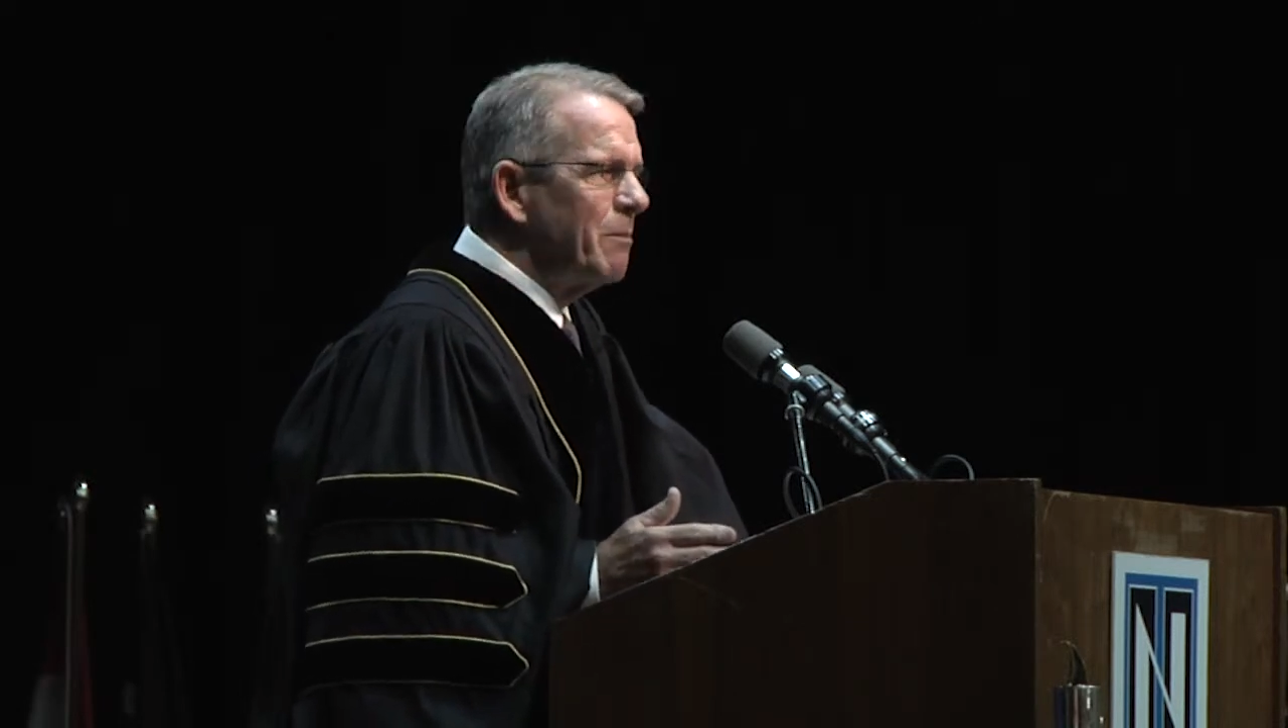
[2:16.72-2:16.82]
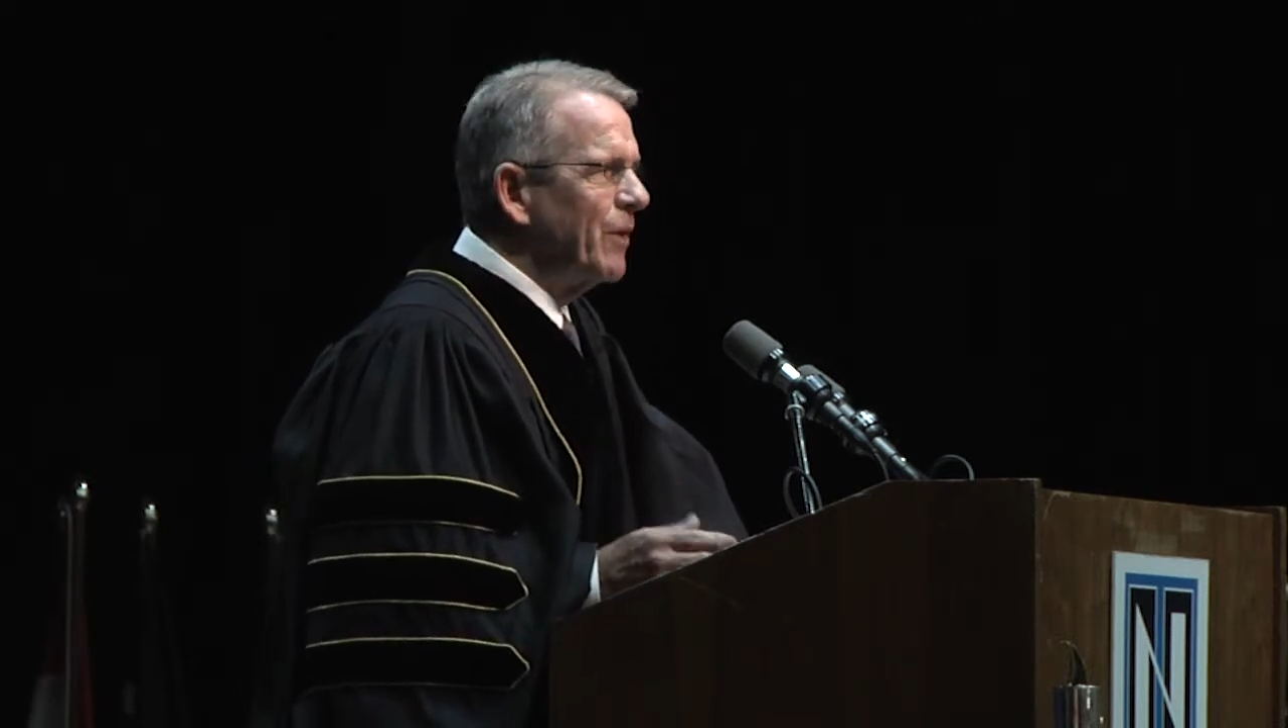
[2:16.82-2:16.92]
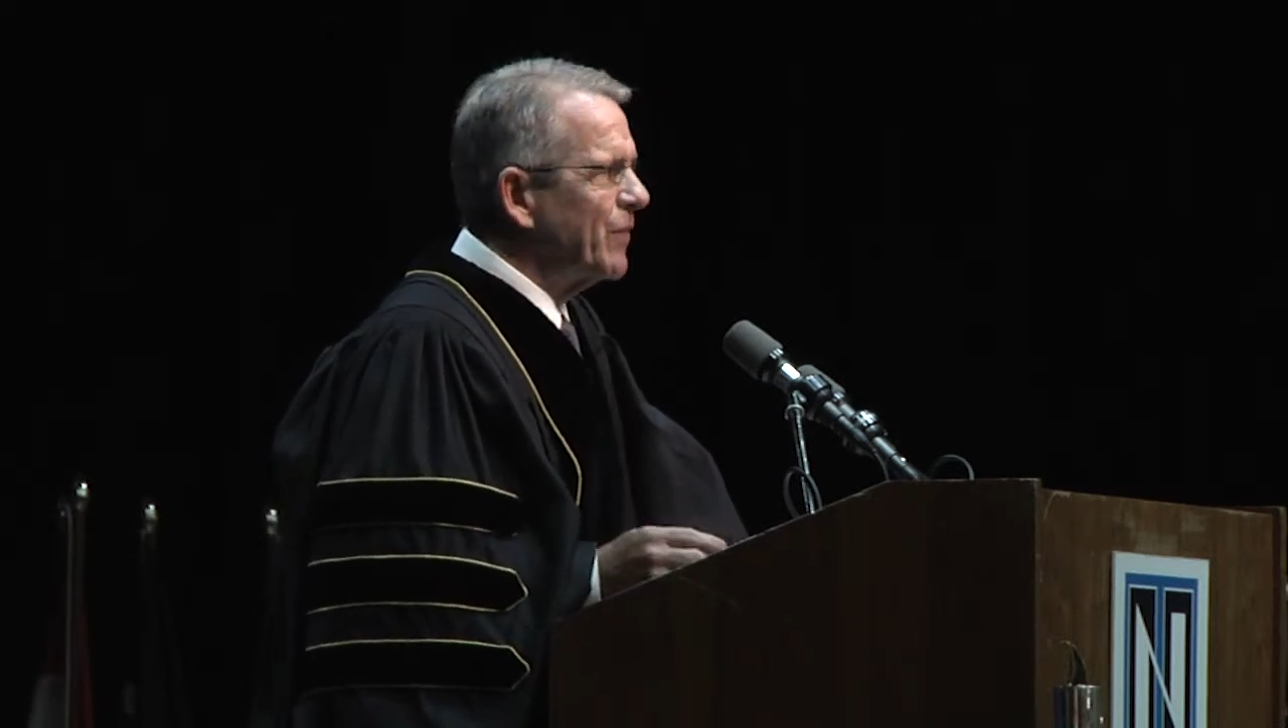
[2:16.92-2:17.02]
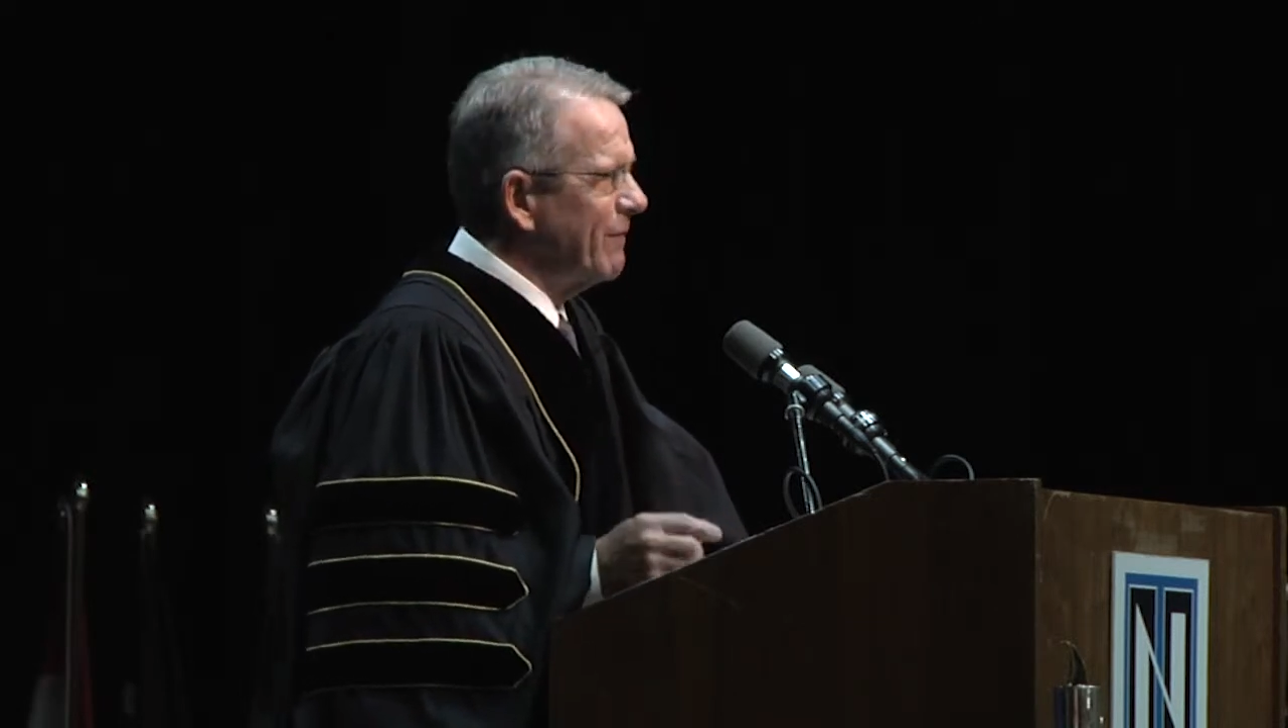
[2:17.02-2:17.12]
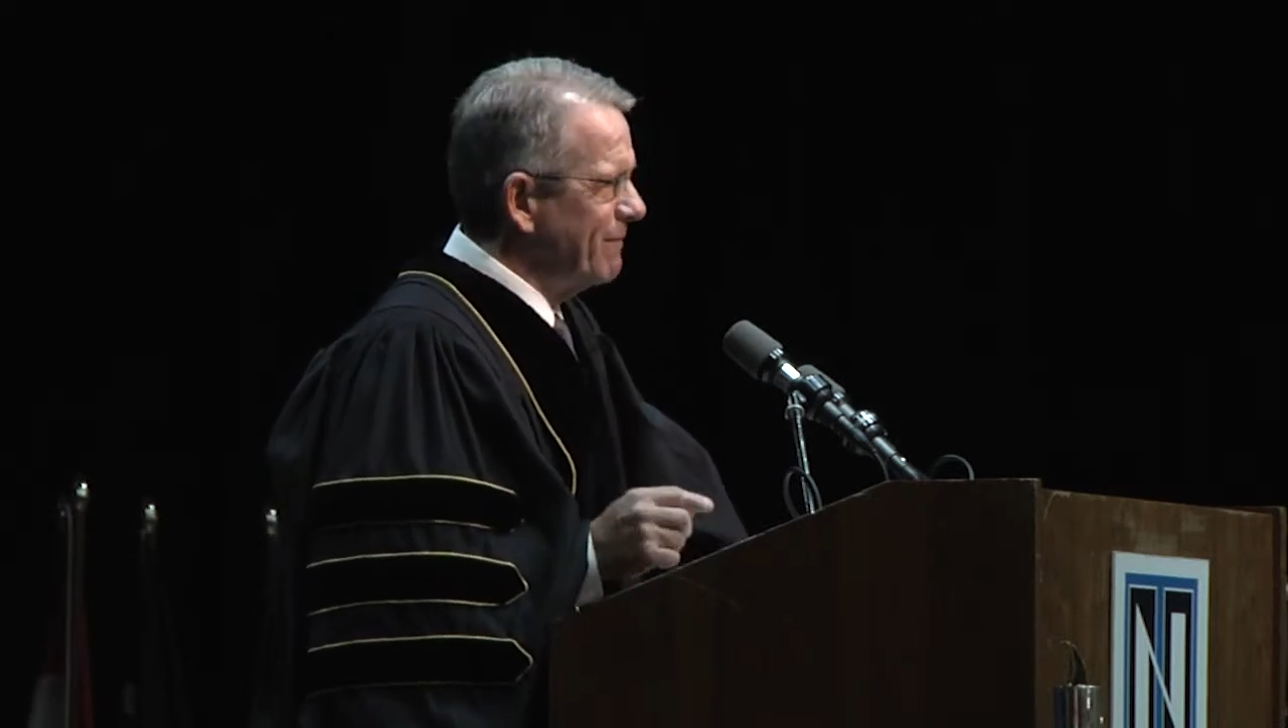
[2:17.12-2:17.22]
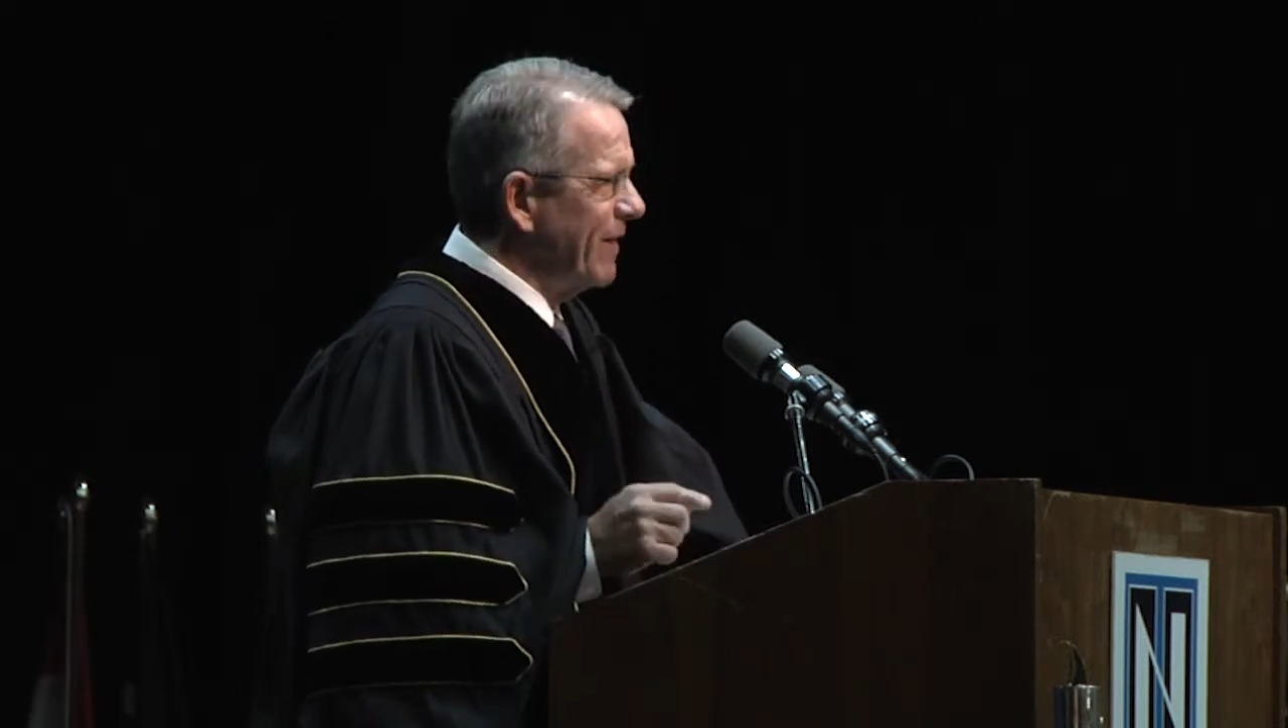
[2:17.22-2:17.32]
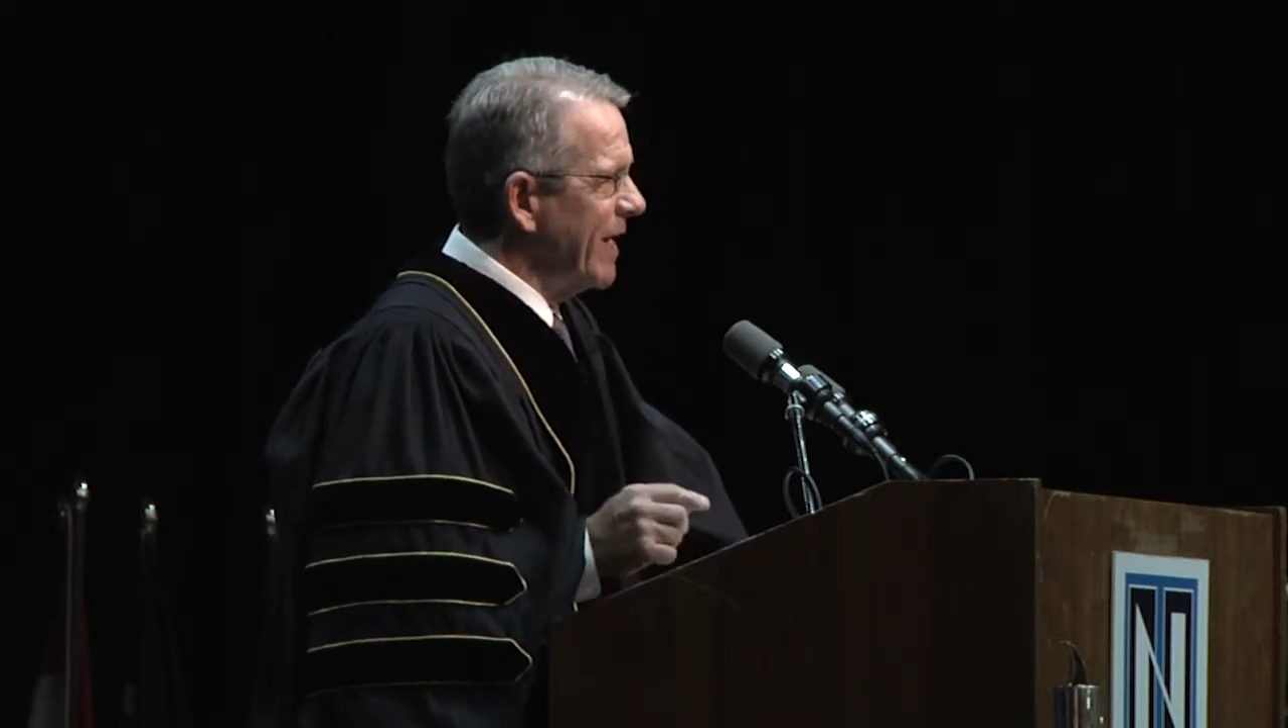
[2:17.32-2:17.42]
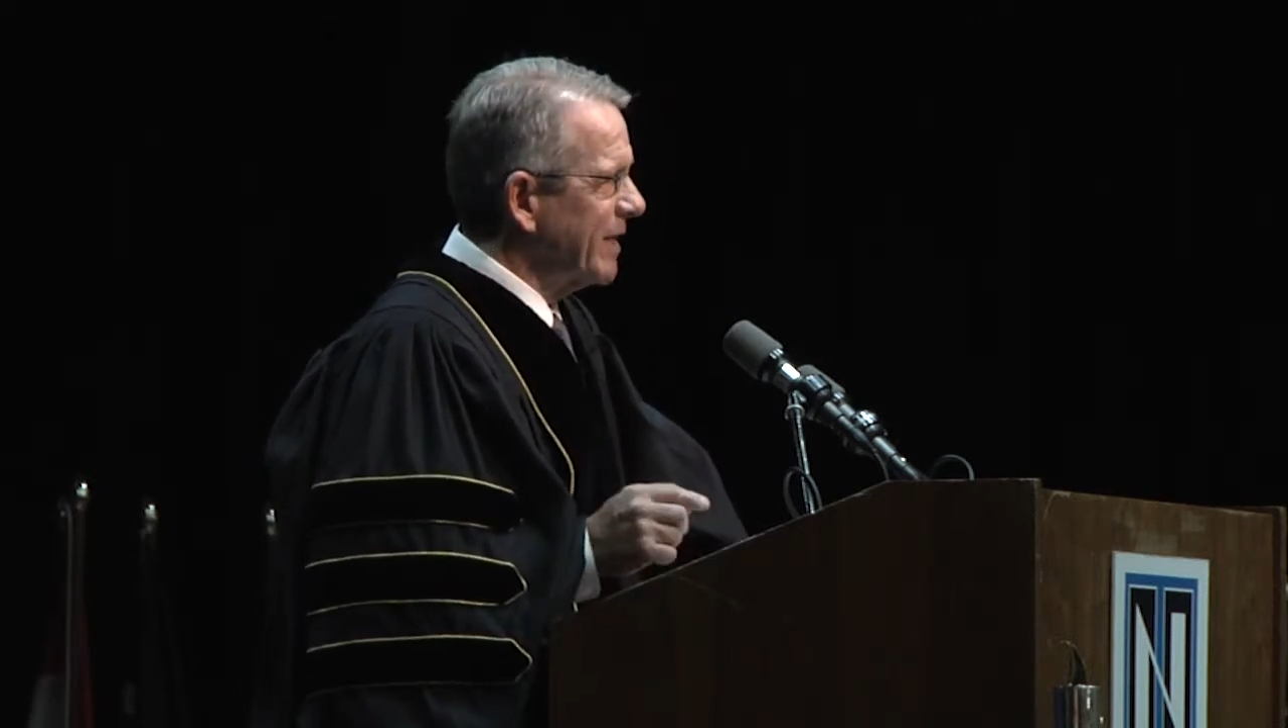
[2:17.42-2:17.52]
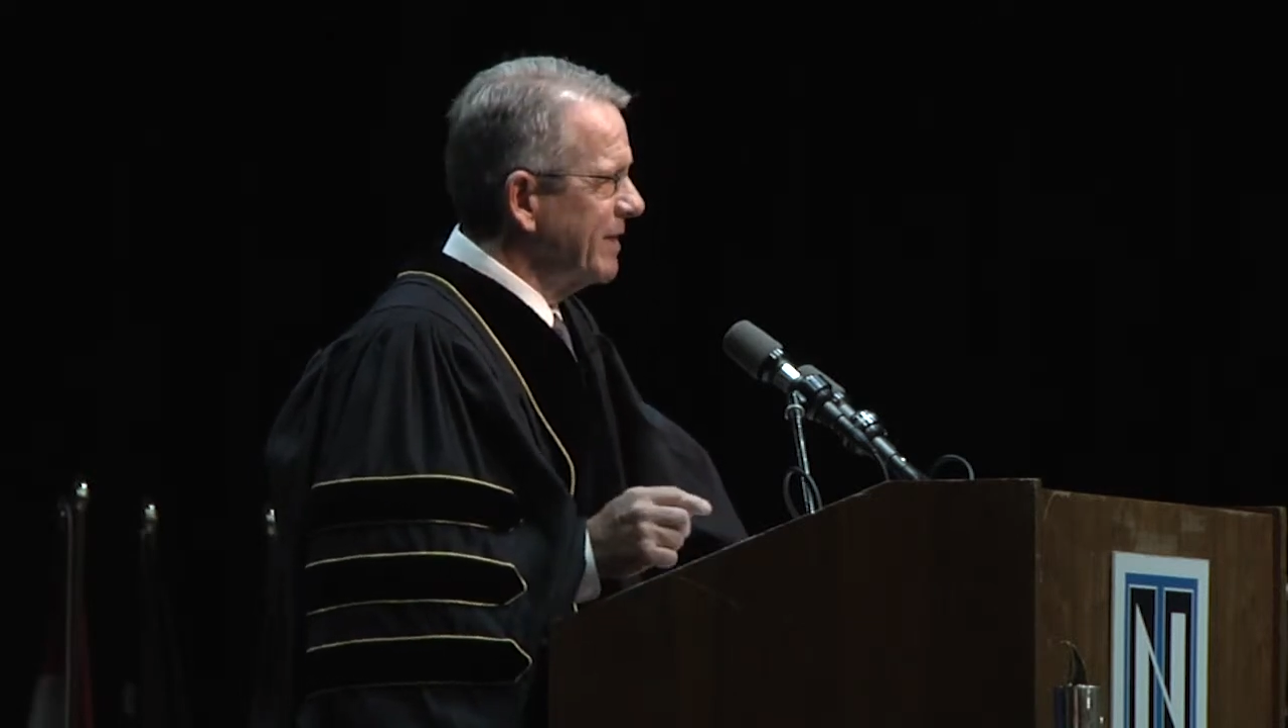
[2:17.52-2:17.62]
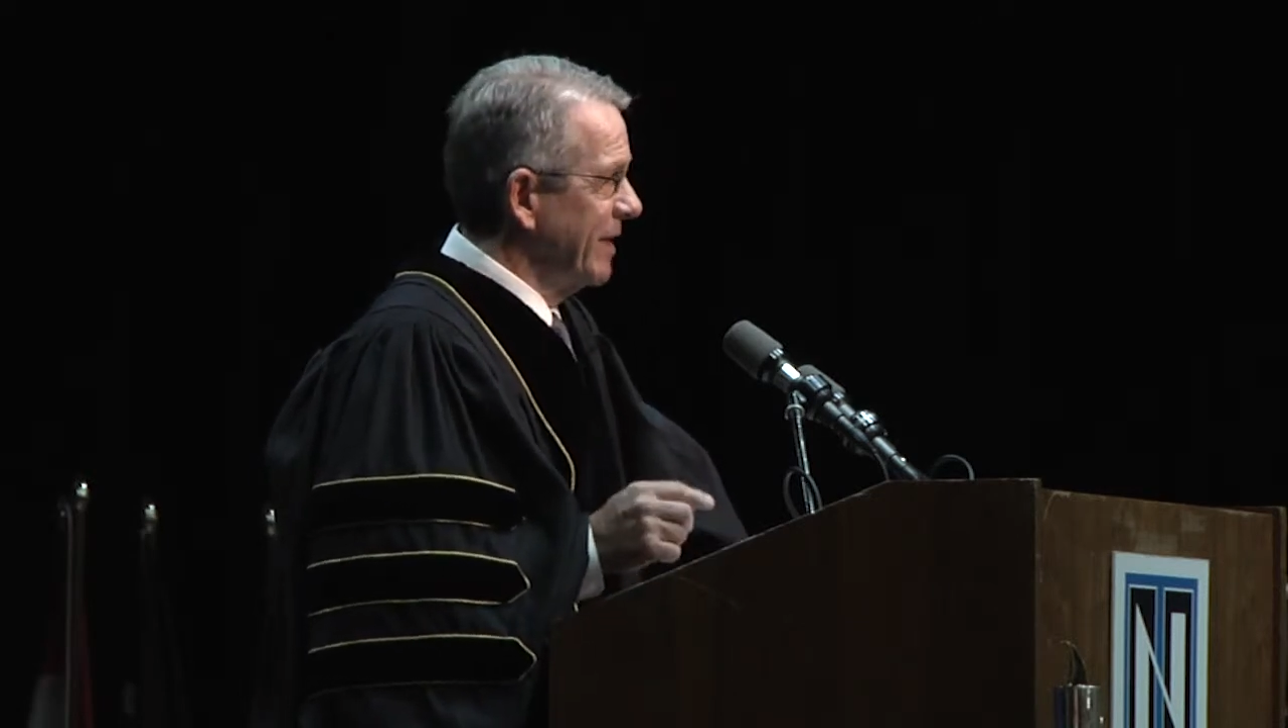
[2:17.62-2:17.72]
but the fact